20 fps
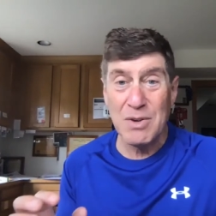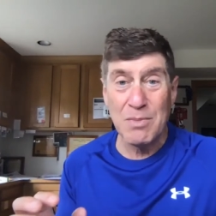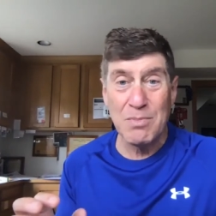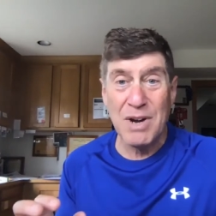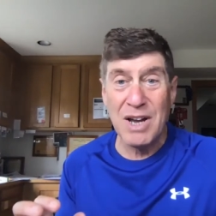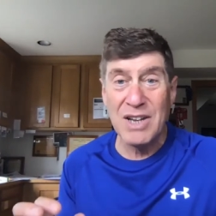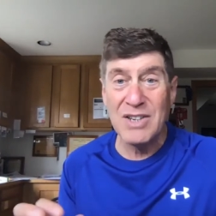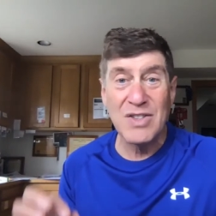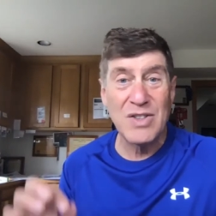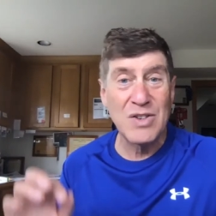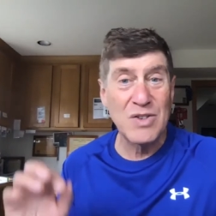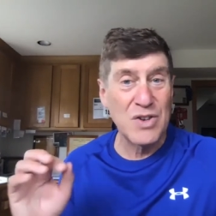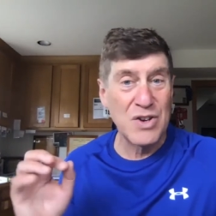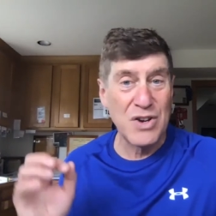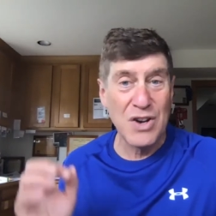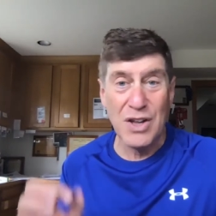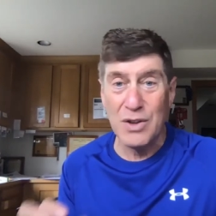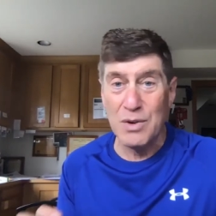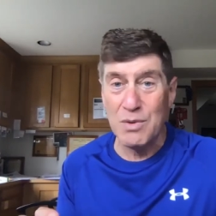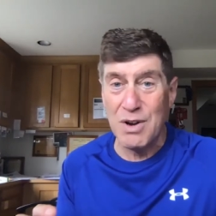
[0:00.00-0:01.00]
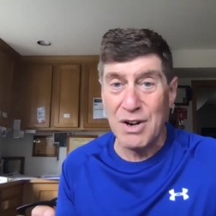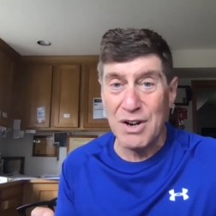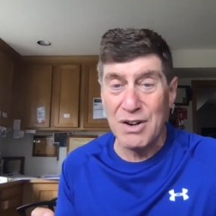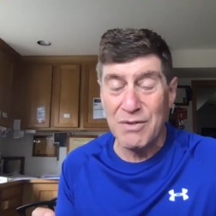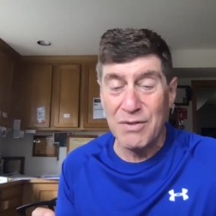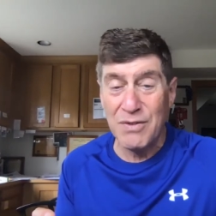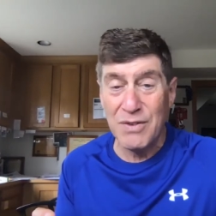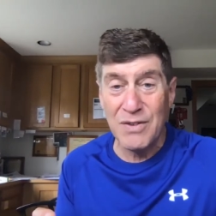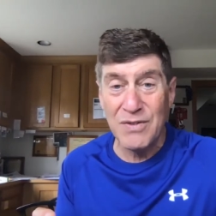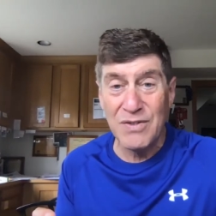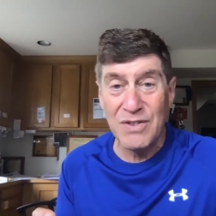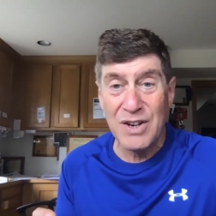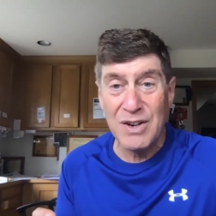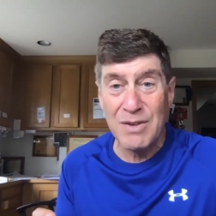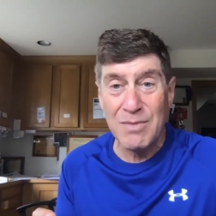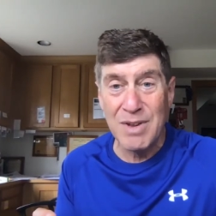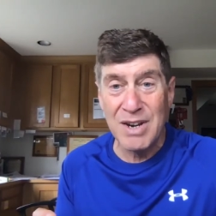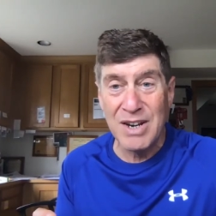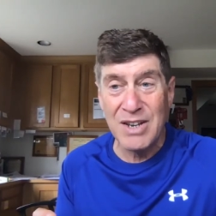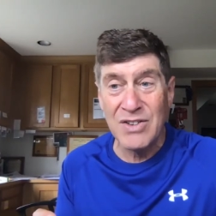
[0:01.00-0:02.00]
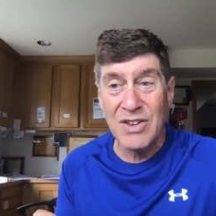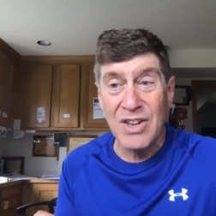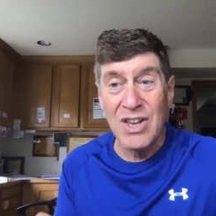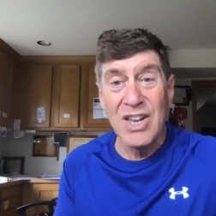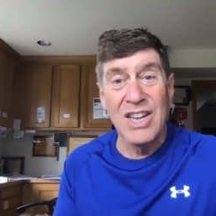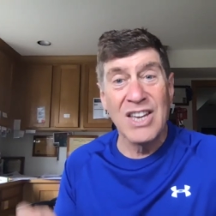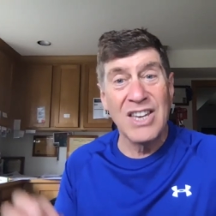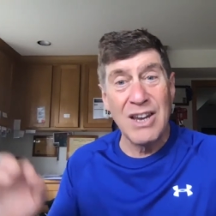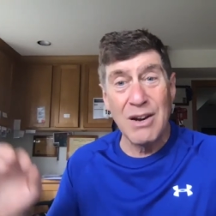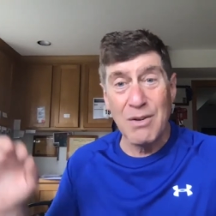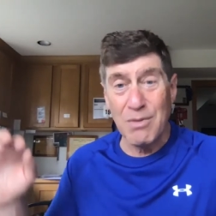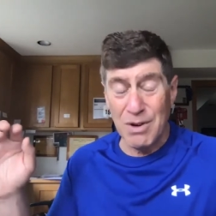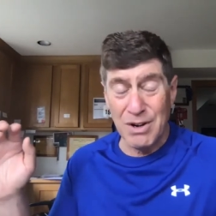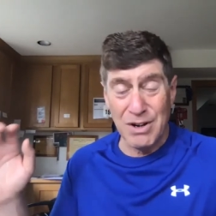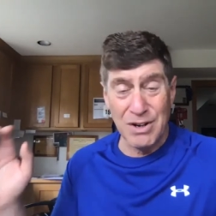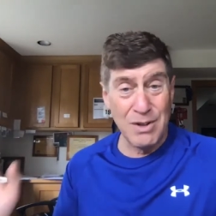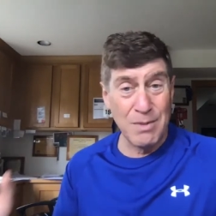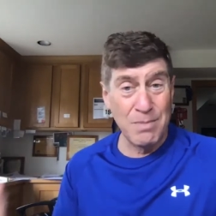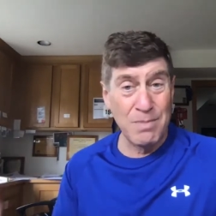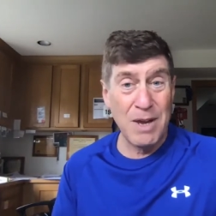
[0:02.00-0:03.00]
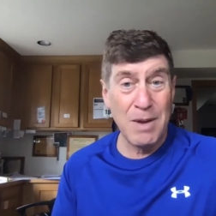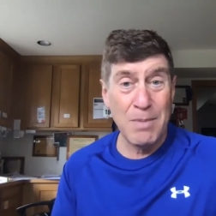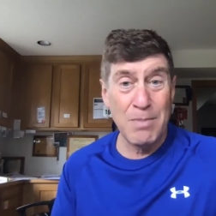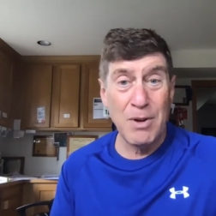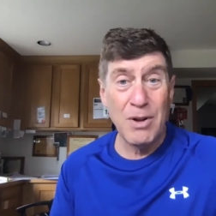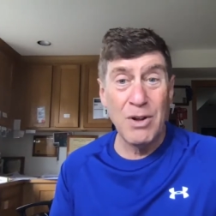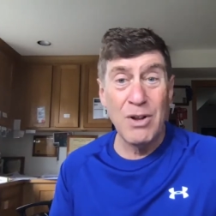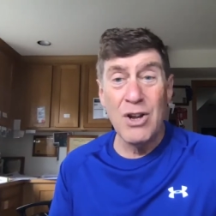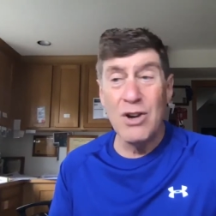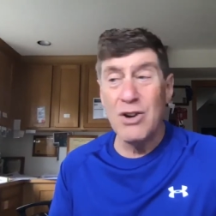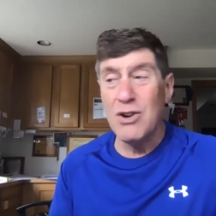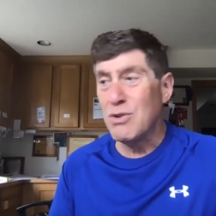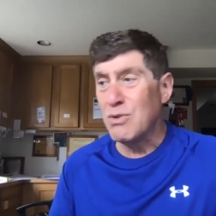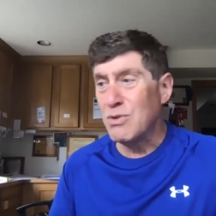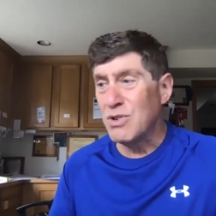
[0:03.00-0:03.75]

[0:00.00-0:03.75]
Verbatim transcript: bus there's another one in 15 minutes get rid of the people who